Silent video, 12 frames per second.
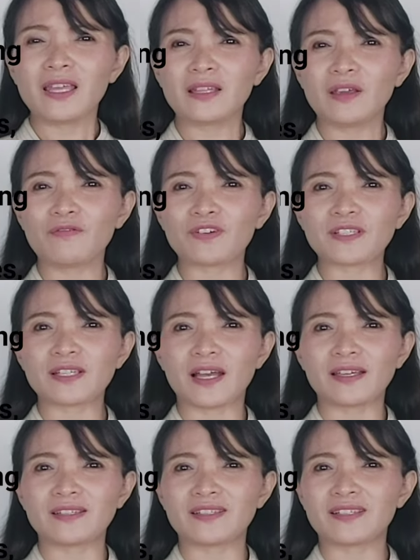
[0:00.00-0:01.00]
It
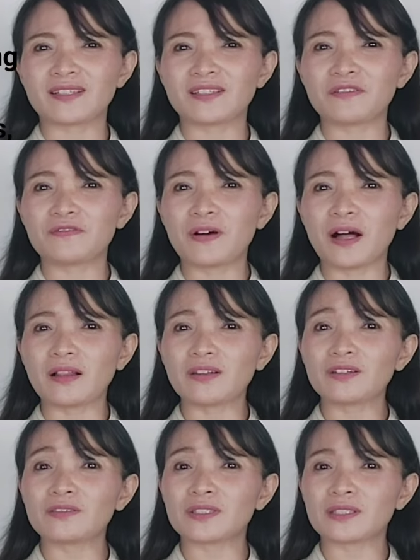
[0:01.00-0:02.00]
emphasizes the
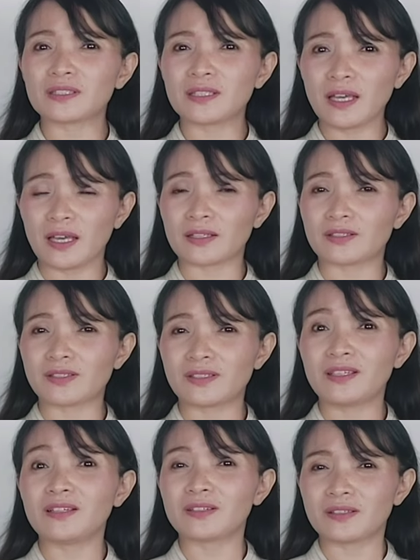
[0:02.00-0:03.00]
value of the text
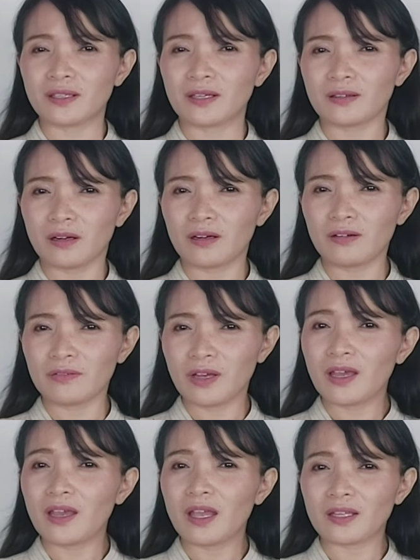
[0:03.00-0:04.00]
instead of
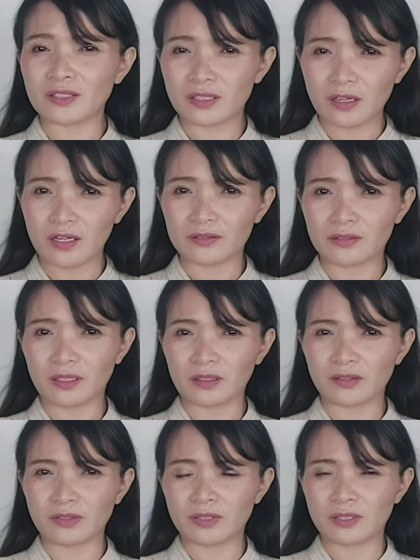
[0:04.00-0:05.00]
its
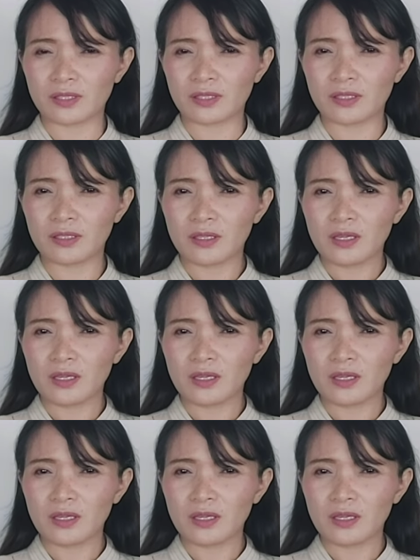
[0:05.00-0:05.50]
context.